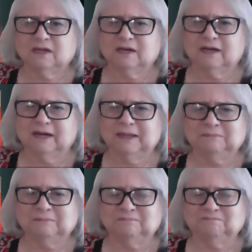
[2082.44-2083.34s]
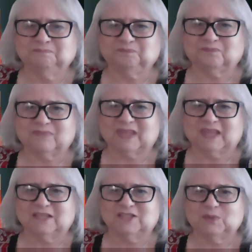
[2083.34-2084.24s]
Um,
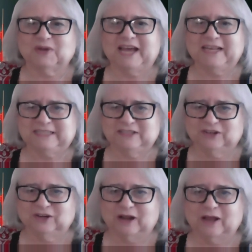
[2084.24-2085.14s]
so we had dinner,